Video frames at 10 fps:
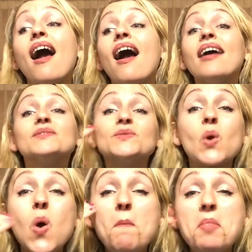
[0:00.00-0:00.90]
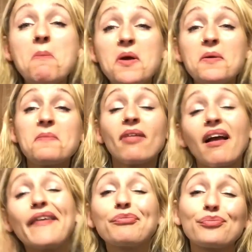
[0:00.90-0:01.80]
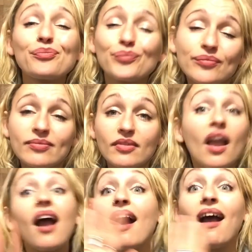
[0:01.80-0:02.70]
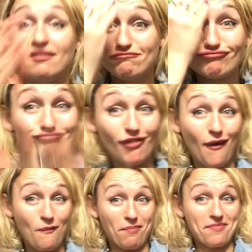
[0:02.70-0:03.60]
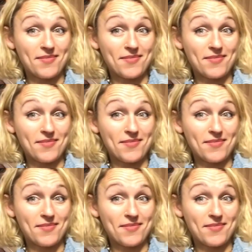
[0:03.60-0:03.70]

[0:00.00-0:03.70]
and if I saw the house was a little bit messy, I didn't even give it a second thought.